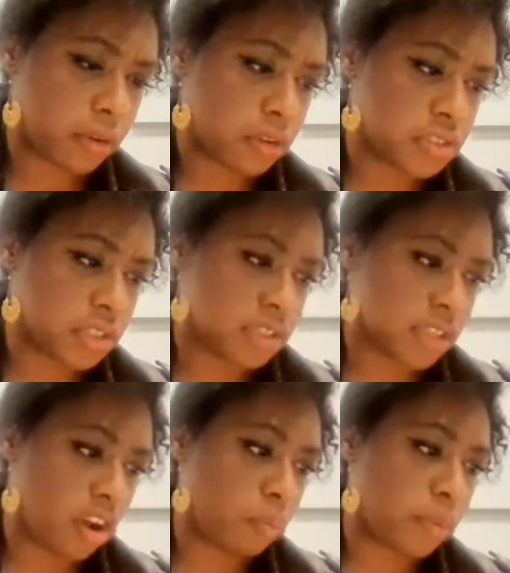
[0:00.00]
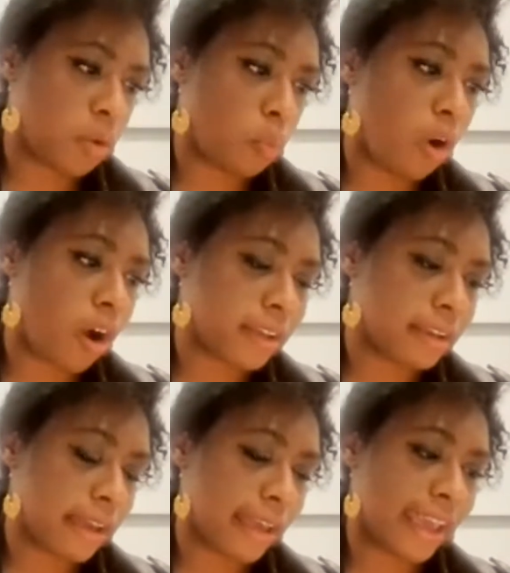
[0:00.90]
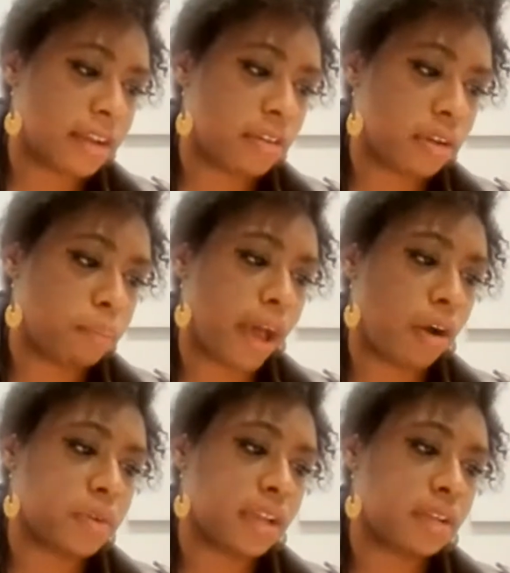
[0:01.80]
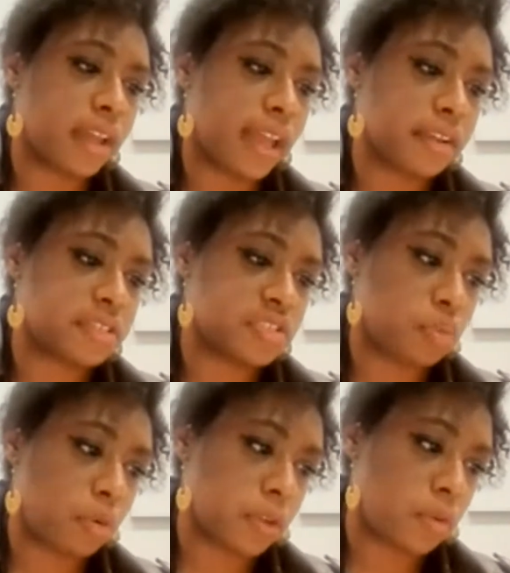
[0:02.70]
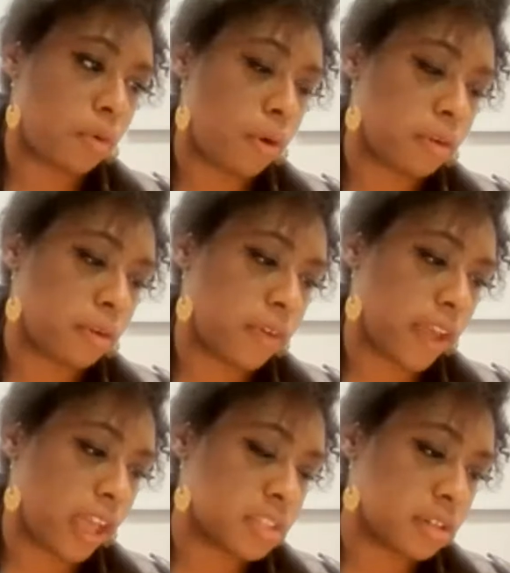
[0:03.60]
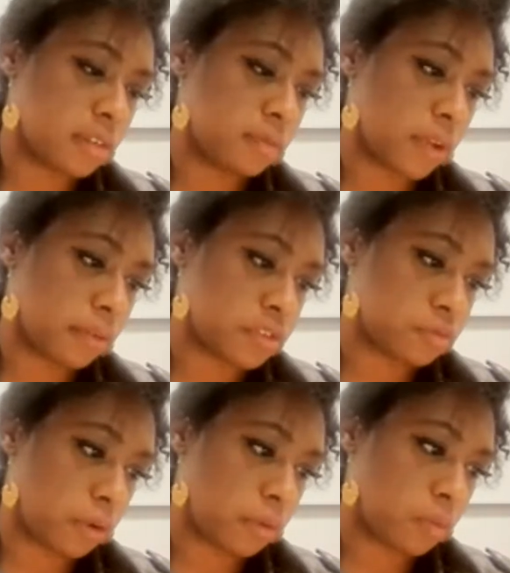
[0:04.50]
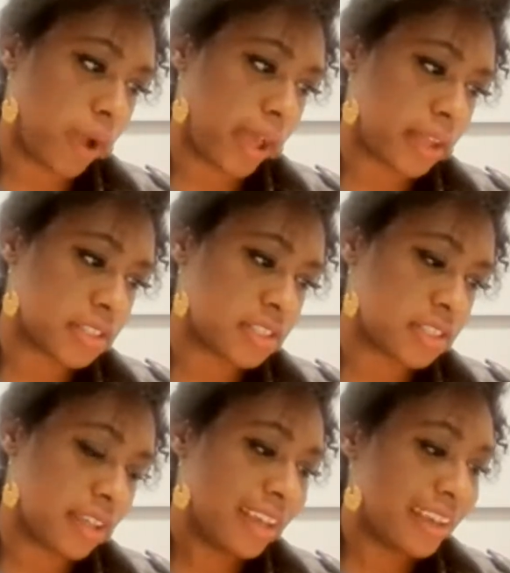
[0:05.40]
used to tell me walking ahead on bounding legs toward the corner of Hampton and Village Road West